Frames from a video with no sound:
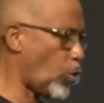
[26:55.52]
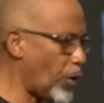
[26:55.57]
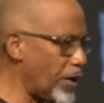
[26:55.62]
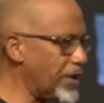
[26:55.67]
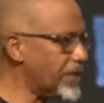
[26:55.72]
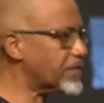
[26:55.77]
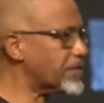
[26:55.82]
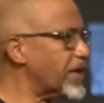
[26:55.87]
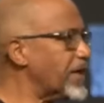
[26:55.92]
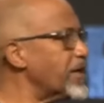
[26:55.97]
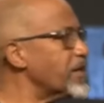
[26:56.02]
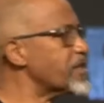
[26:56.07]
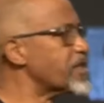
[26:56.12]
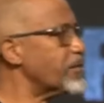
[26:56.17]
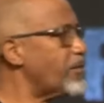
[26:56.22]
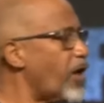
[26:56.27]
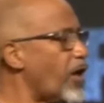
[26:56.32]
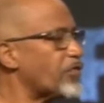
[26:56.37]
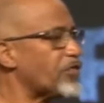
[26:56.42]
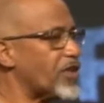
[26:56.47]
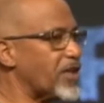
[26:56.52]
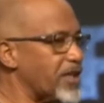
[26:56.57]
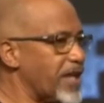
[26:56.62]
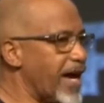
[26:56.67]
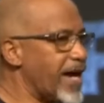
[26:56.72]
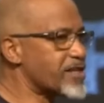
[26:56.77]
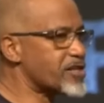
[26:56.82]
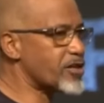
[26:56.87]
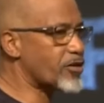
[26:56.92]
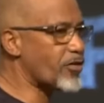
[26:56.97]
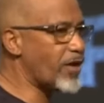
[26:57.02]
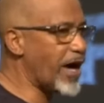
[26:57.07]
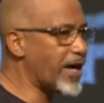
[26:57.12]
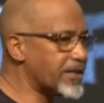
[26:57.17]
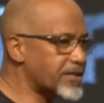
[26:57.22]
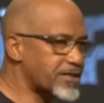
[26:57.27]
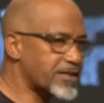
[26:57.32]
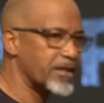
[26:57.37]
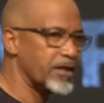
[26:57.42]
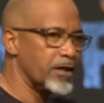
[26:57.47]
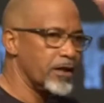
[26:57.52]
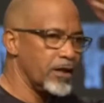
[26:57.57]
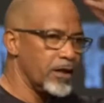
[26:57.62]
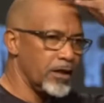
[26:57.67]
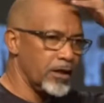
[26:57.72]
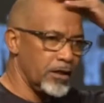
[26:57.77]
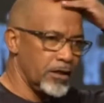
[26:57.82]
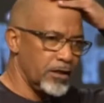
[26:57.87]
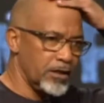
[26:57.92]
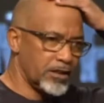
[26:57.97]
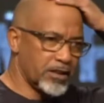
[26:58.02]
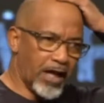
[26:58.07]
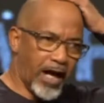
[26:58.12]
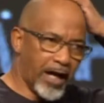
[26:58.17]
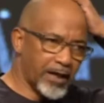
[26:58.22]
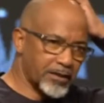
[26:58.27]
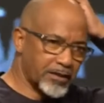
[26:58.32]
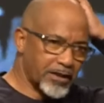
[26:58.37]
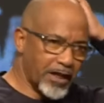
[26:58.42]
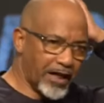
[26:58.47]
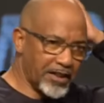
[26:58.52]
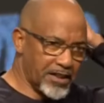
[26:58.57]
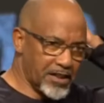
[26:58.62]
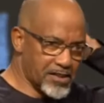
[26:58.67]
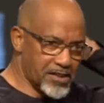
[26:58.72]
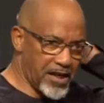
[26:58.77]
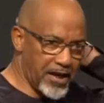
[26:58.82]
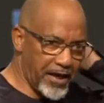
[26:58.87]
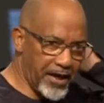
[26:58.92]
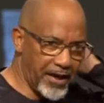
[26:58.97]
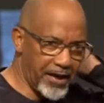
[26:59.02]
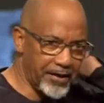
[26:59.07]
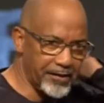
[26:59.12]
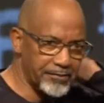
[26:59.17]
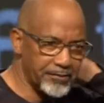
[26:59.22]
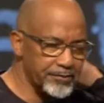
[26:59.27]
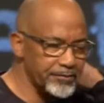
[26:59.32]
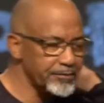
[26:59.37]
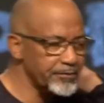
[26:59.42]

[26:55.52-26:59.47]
quick things about the Nazarite. Can't cut his hair.